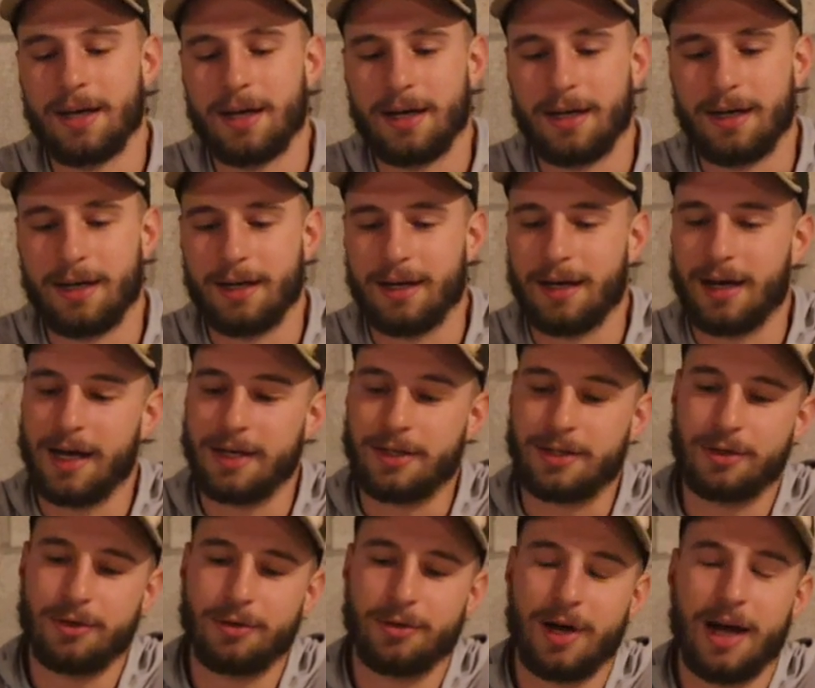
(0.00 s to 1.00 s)
I
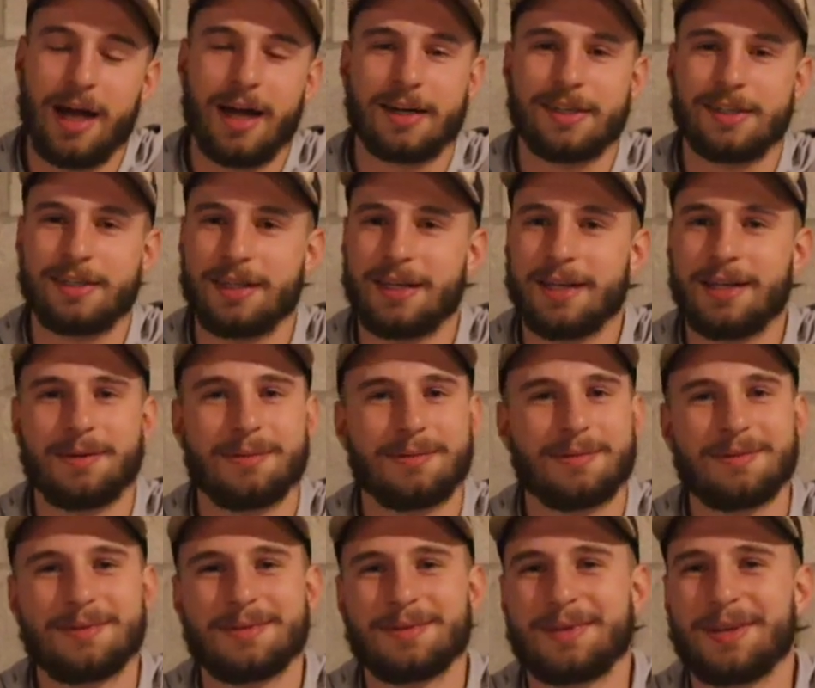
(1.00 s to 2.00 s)
do actually,
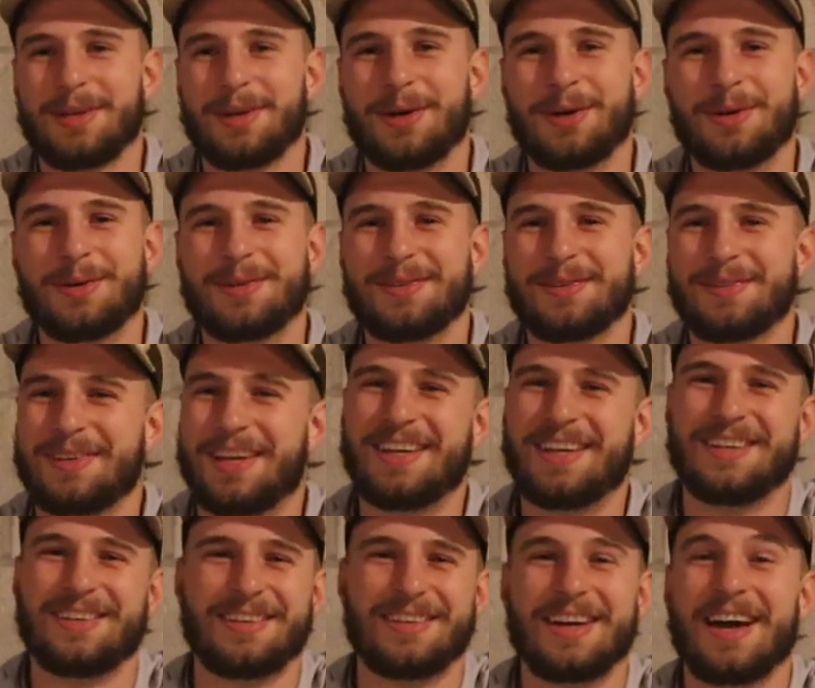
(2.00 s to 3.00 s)

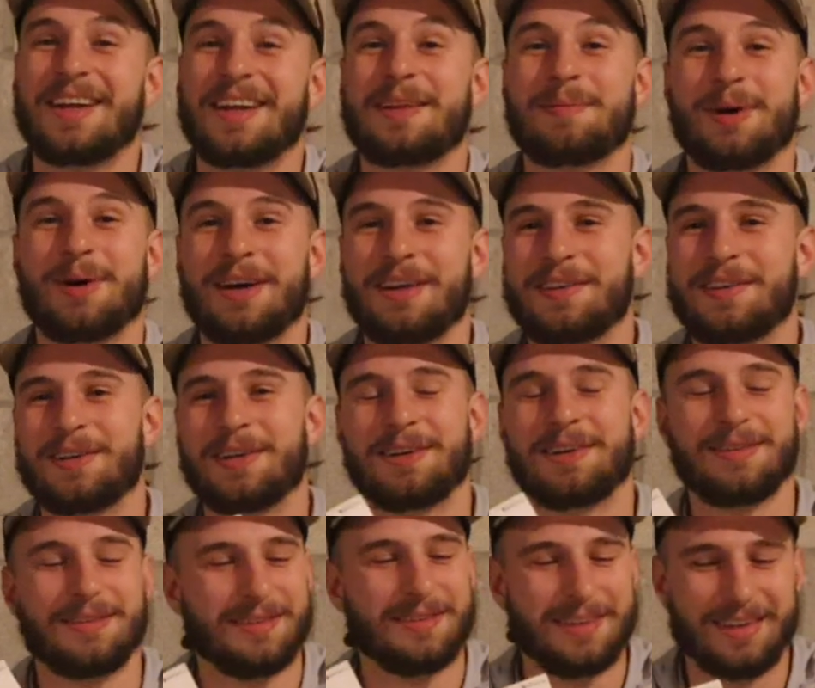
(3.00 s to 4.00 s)
not
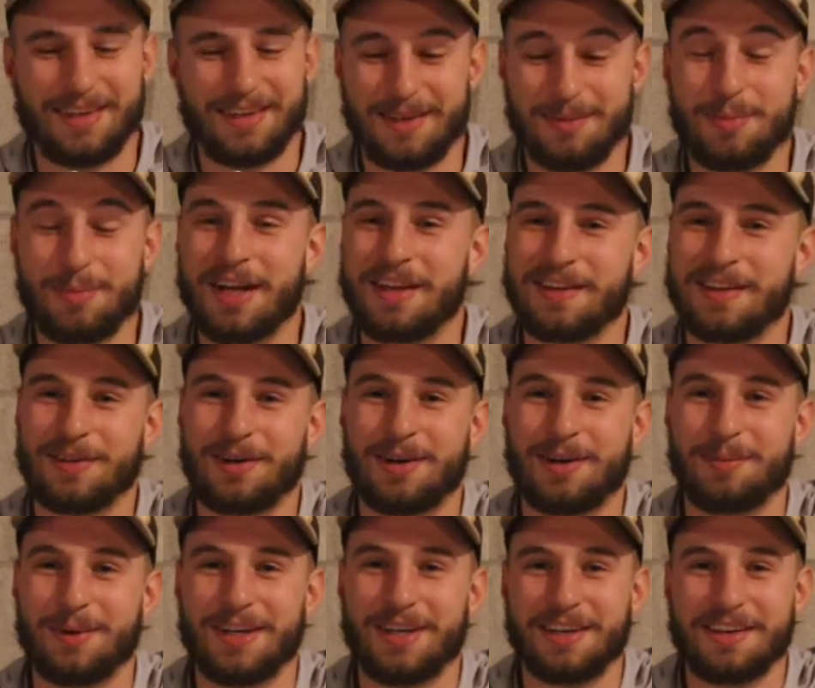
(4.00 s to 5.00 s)
sponsored by
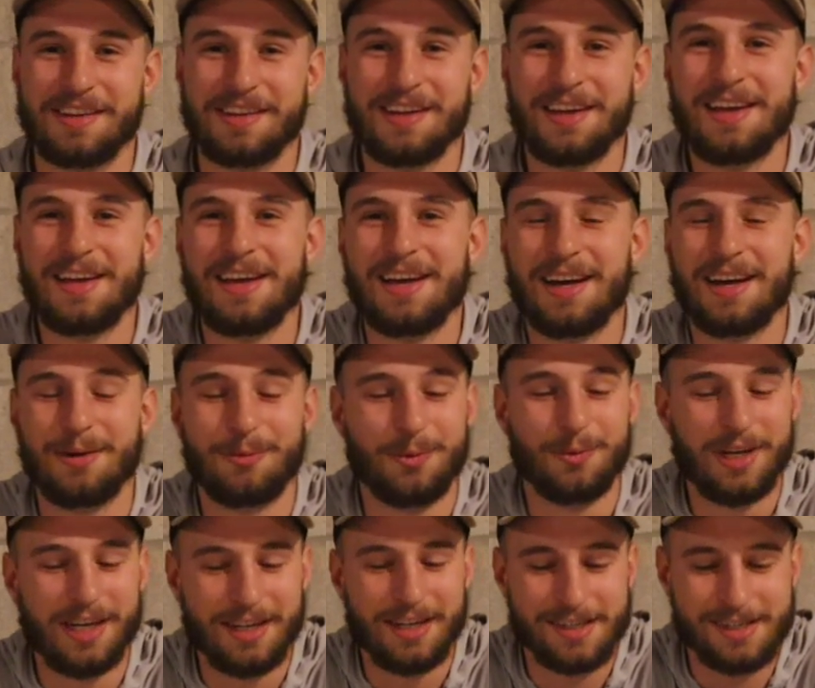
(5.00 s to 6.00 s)
Starbucks, I
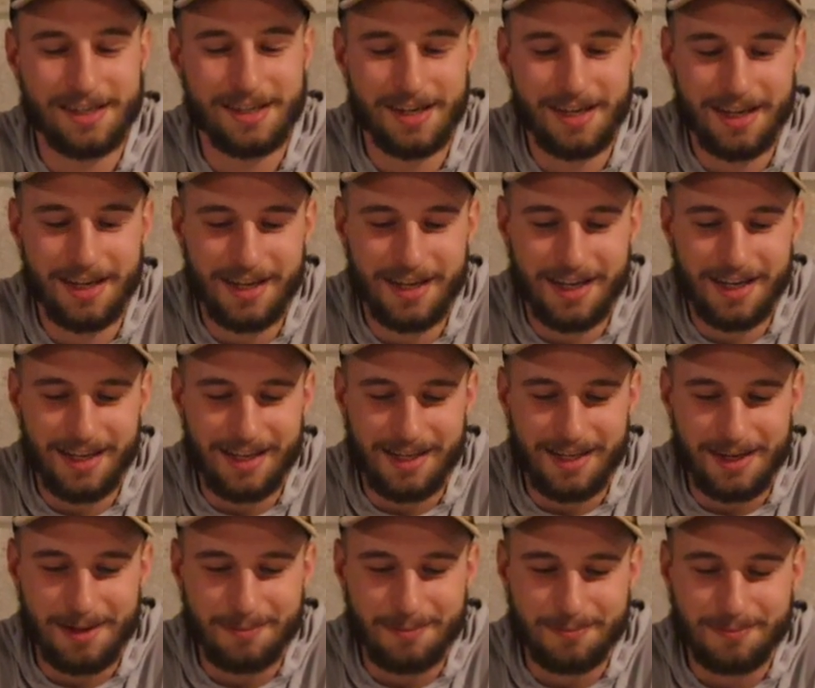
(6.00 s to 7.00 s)
wish,
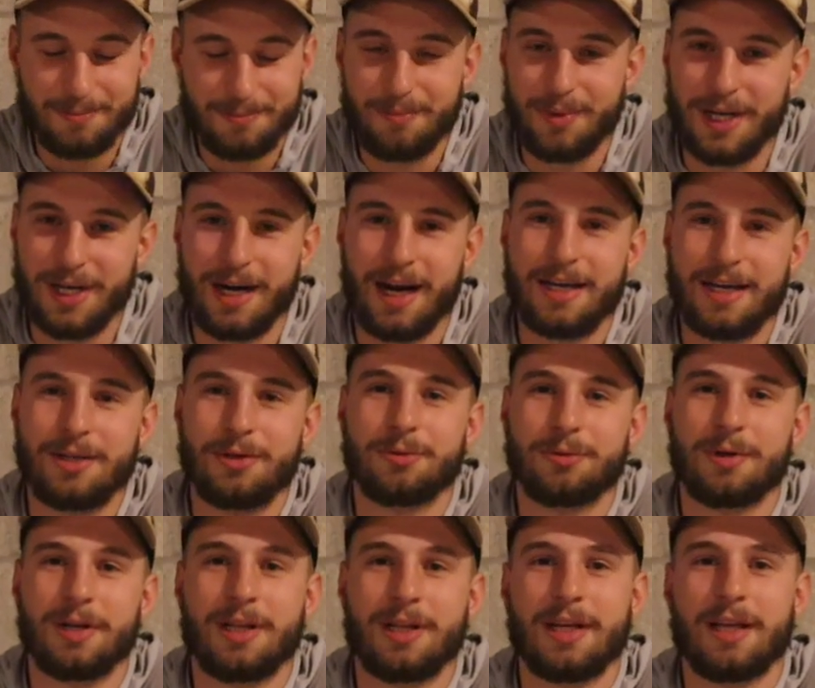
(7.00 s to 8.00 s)
but I do
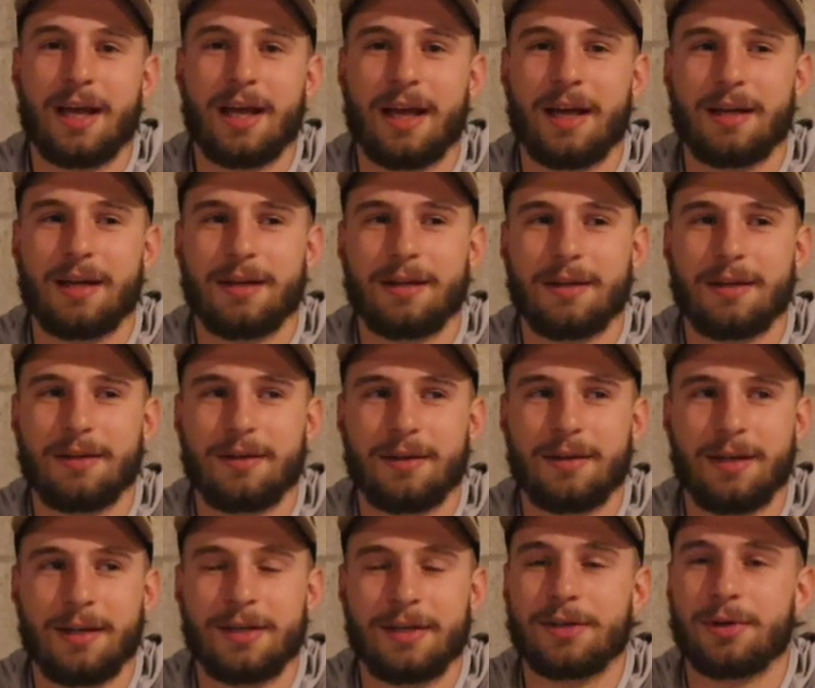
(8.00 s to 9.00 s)
really
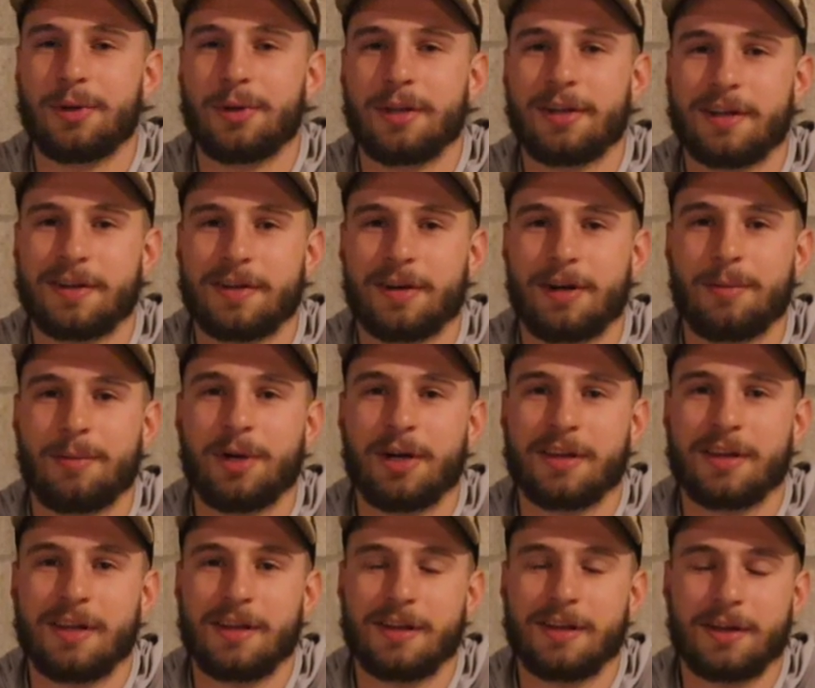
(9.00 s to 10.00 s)
enjoy the
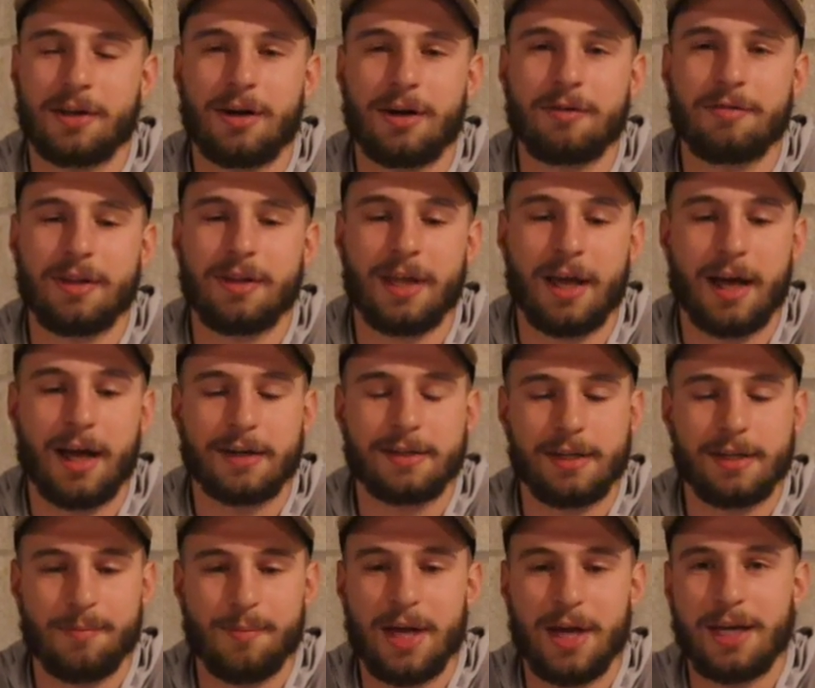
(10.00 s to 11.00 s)
Starbucks instant coffee. They
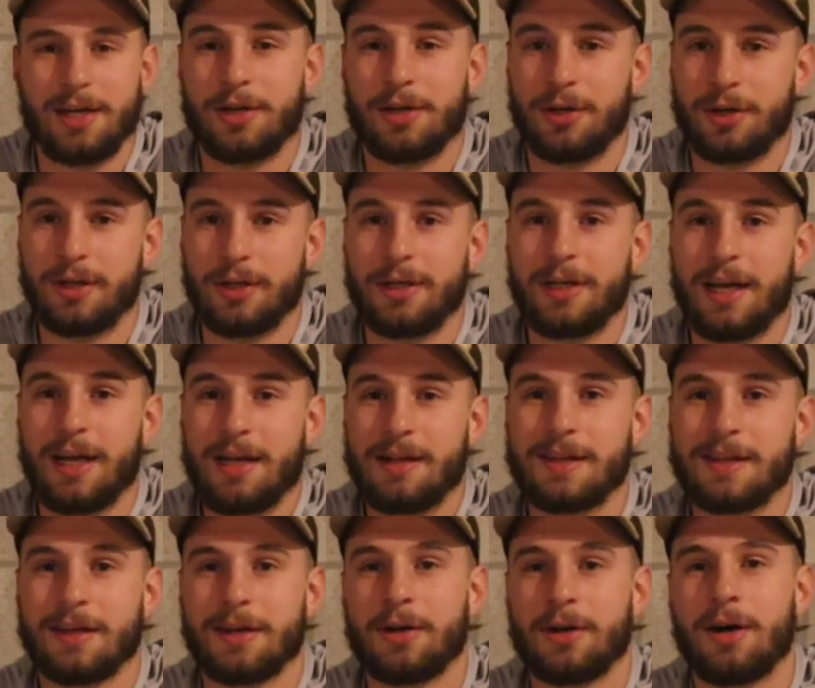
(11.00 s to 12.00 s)
actually make good
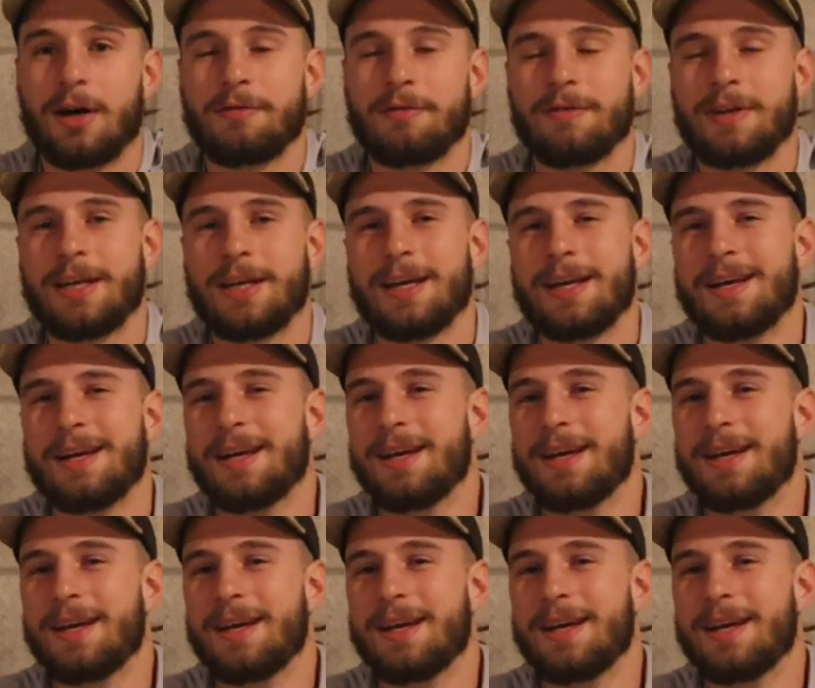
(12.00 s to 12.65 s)
instant coffee.